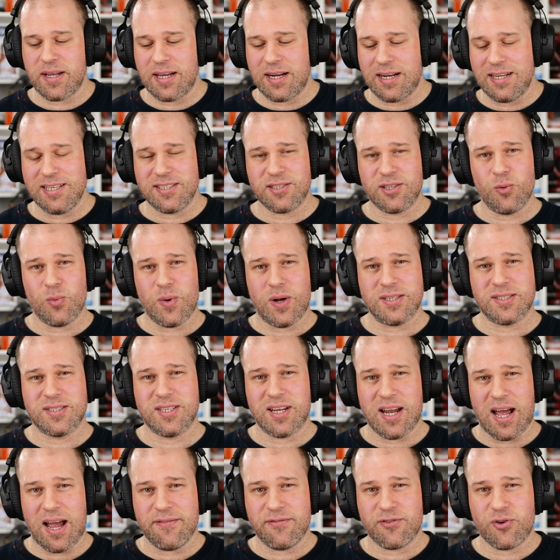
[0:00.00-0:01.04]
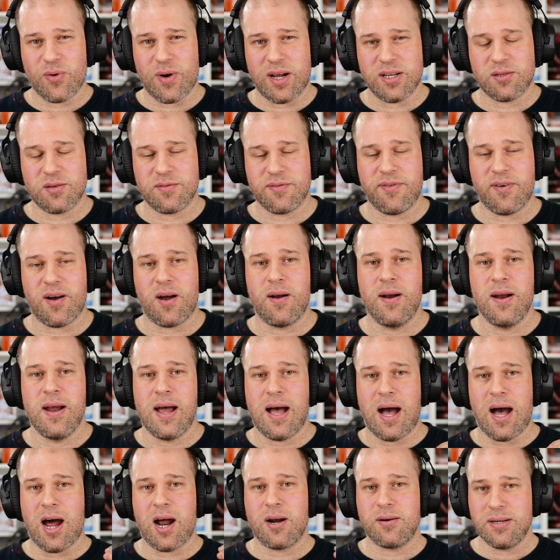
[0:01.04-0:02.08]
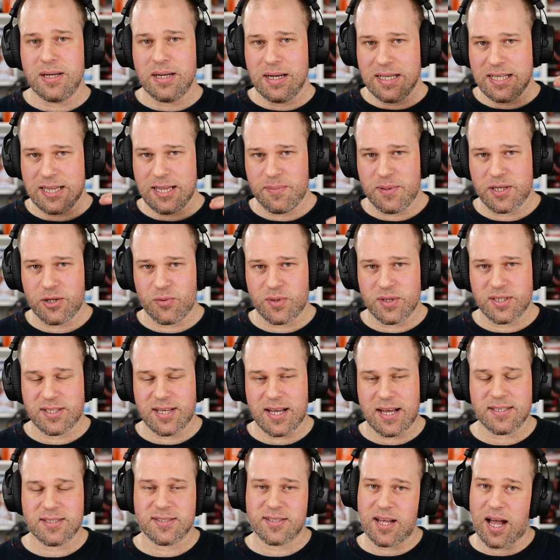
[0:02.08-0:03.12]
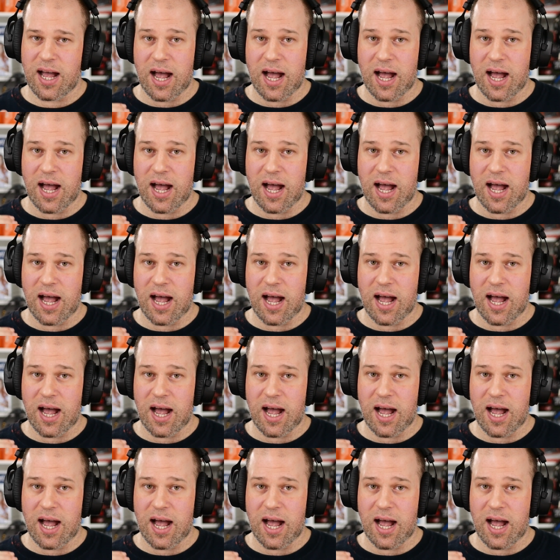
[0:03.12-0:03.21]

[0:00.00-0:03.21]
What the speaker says: at least the ones that I've tried so far, are a little bit recessed.